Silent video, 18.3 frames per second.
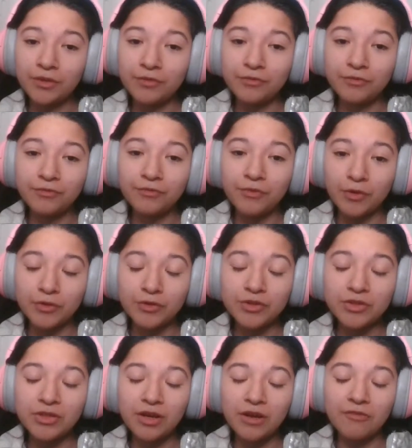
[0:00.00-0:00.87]
of the
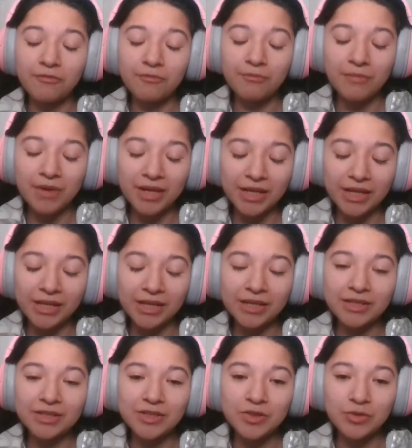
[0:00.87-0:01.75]
first of
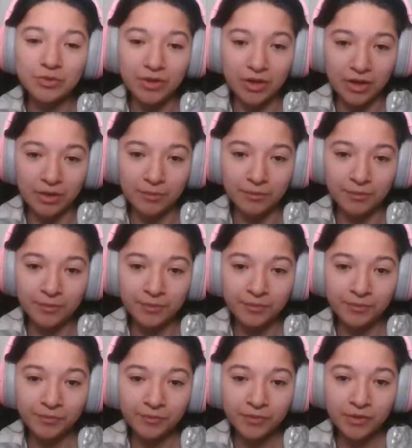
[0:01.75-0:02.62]
many to come.
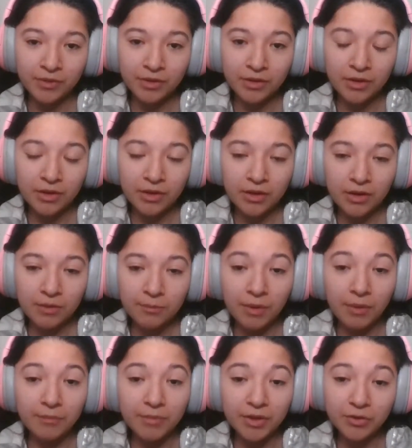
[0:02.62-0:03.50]

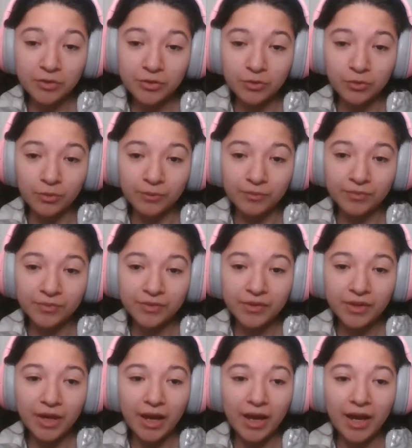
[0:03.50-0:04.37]
By middle school,
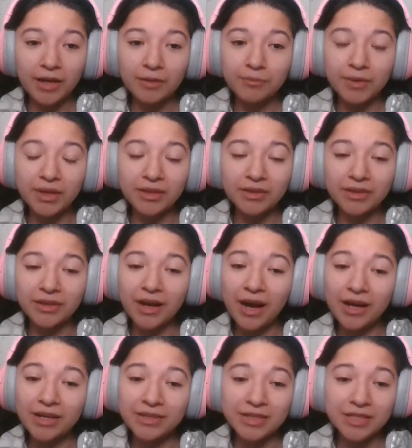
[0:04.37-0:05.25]
I had met the
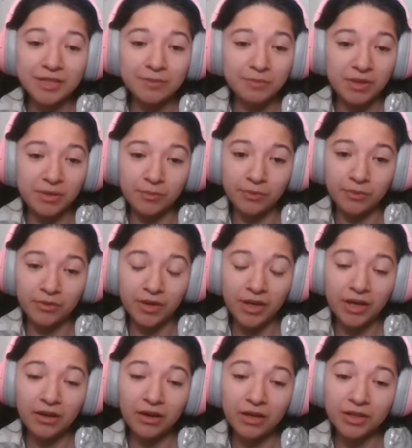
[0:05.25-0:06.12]
kindest people
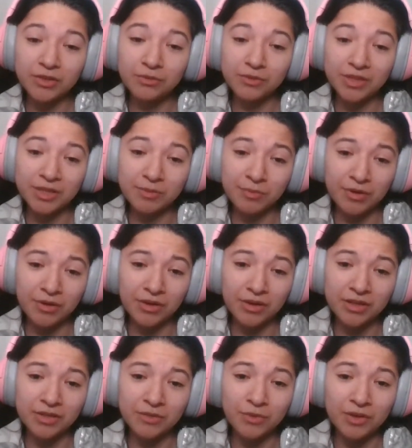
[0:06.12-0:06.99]
and got to
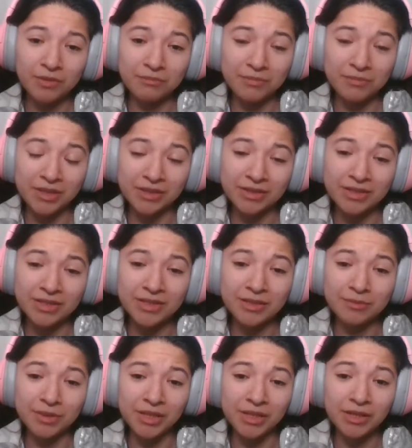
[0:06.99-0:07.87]
experience what it means
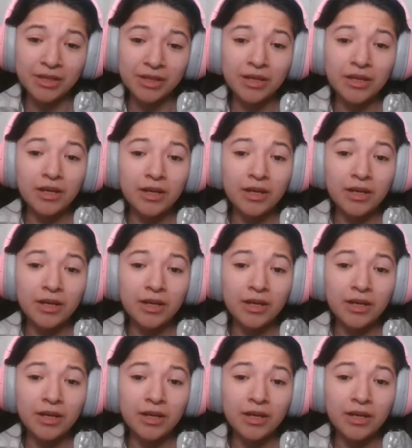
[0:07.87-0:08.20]
to be